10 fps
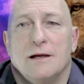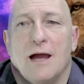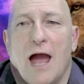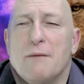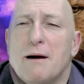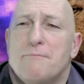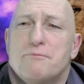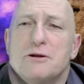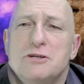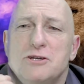Am I
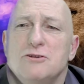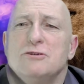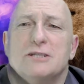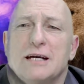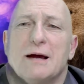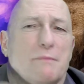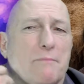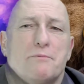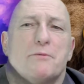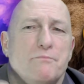producing? Am I
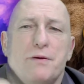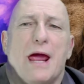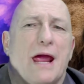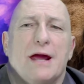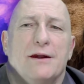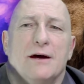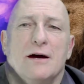prepared